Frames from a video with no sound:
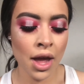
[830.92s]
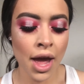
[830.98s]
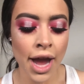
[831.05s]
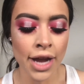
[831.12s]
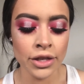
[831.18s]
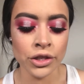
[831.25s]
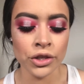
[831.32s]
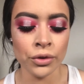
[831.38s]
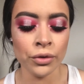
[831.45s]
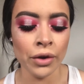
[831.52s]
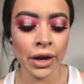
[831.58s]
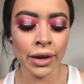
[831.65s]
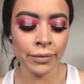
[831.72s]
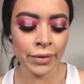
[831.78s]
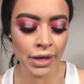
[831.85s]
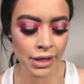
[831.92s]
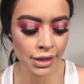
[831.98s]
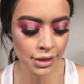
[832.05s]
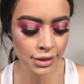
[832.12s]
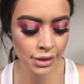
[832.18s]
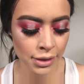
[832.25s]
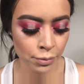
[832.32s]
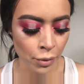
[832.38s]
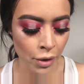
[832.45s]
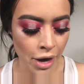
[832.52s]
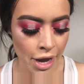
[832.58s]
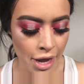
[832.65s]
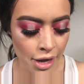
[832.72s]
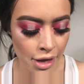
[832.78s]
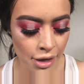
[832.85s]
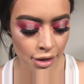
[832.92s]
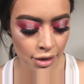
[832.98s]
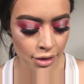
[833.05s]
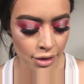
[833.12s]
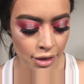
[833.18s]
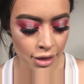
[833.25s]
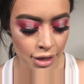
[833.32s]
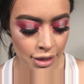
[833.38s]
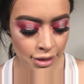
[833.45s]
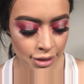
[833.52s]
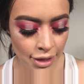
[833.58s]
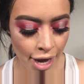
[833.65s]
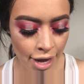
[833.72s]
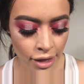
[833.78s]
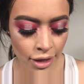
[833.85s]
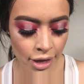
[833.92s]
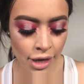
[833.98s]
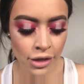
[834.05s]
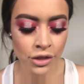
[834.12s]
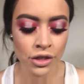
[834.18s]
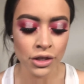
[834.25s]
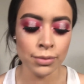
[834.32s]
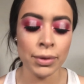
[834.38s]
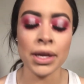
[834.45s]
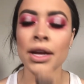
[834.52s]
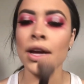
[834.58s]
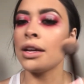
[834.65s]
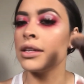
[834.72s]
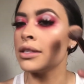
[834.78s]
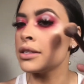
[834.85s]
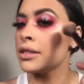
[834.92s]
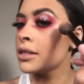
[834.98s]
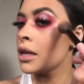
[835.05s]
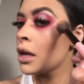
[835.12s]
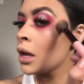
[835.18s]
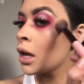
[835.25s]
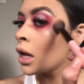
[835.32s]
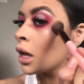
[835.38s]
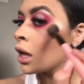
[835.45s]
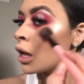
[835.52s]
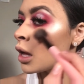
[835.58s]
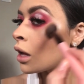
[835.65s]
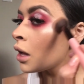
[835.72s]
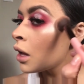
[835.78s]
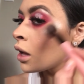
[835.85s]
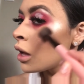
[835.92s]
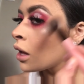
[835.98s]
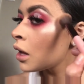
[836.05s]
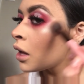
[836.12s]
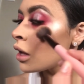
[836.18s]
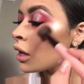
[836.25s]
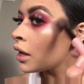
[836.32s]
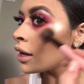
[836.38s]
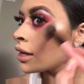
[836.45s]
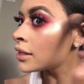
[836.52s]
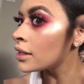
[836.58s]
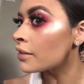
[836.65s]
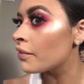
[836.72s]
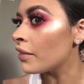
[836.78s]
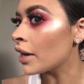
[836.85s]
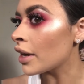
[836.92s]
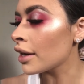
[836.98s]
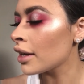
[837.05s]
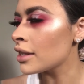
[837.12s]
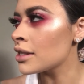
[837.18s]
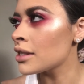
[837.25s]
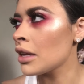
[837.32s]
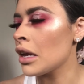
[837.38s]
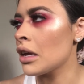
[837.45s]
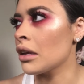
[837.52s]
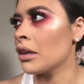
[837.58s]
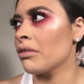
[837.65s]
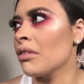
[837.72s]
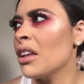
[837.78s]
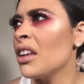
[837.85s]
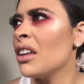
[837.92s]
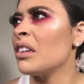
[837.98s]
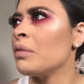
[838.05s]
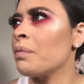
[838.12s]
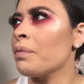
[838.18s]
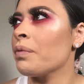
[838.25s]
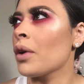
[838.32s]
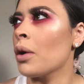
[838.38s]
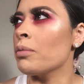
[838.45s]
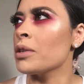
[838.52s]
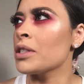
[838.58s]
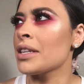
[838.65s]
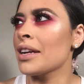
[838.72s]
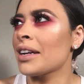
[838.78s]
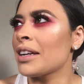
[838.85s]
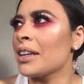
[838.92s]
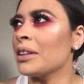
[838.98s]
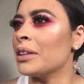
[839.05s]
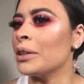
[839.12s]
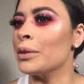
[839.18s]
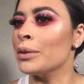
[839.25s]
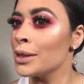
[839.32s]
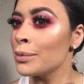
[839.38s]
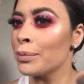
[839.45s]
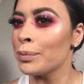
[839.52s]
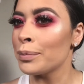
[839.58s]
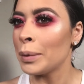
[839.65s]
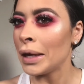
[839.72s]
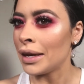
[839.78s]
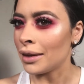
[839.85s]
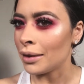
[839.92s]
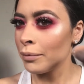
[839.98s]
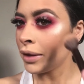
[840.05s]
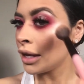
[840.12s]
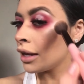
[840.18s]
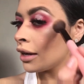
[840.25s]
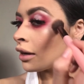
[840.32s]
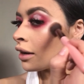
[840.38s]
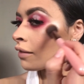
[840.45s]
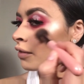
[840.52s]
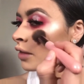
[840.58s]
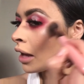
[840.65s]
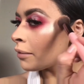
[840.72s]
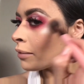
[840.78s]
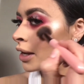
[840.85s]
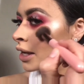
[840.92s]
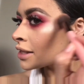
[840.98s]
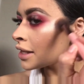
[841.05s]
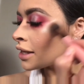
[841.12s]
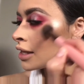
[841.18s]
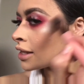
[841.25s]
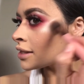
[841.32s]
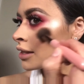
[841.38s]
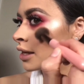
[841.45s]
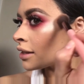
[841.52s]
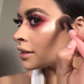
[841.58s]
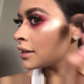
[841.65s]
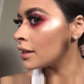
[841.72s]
I do recommend spraying this highlight just because it's like almost like a loose pigment, if that makes any sense.